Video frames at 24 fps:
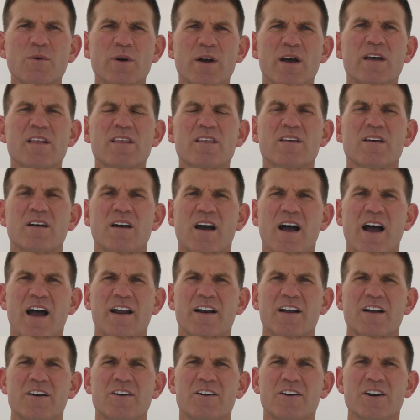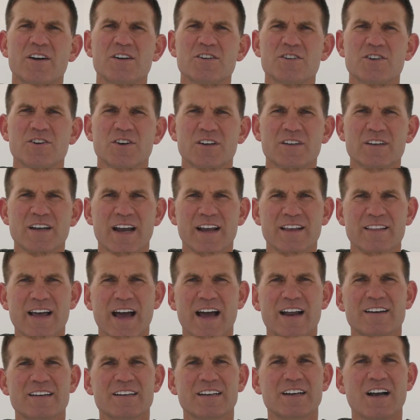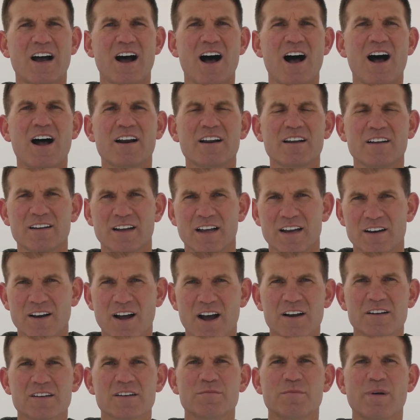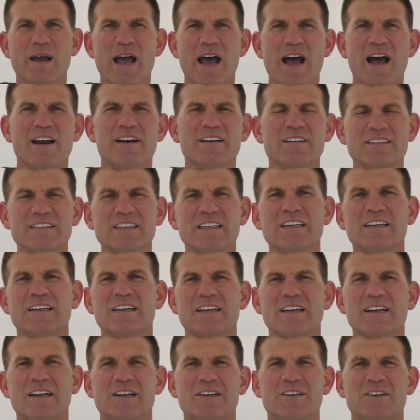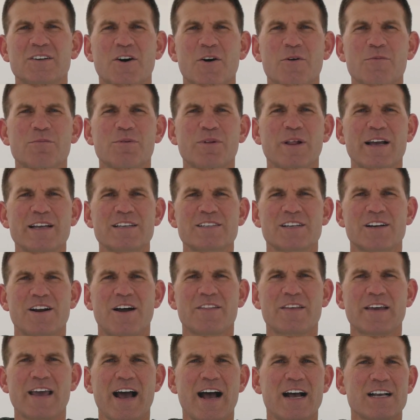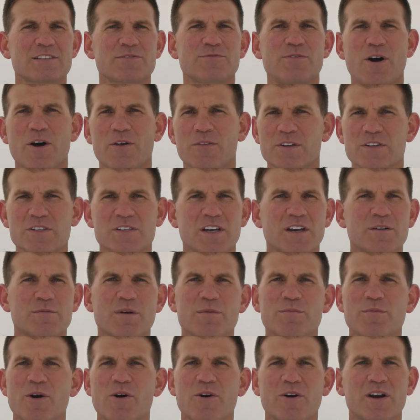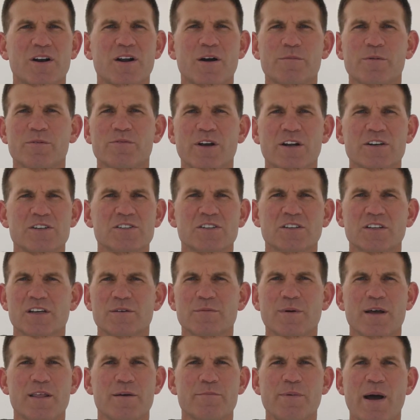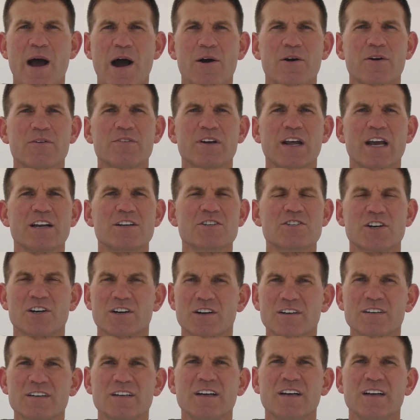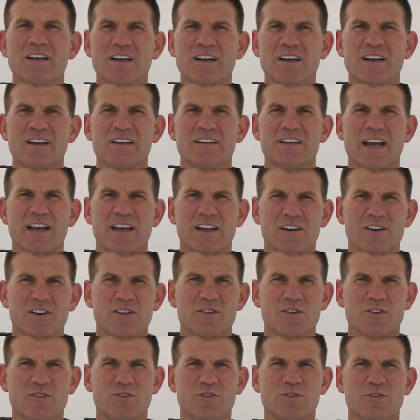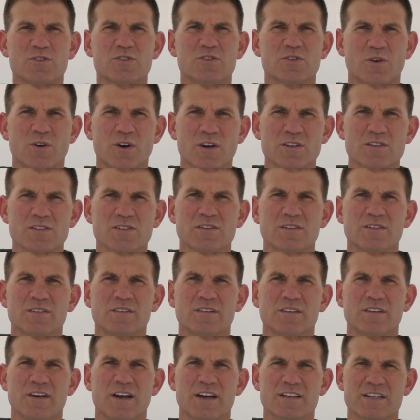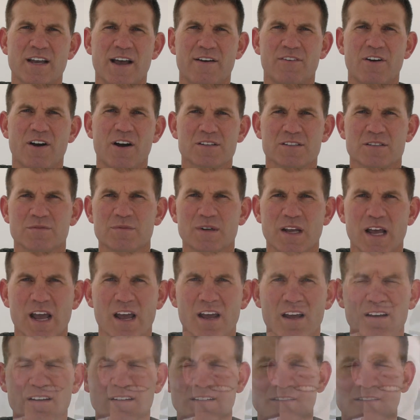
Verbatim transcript: with, I'd encourage you to take that to God and not to man. Don't place it on the asphalt that's going to be broken up eventually by the power of nature take it to the true source. You guys have an awesome day.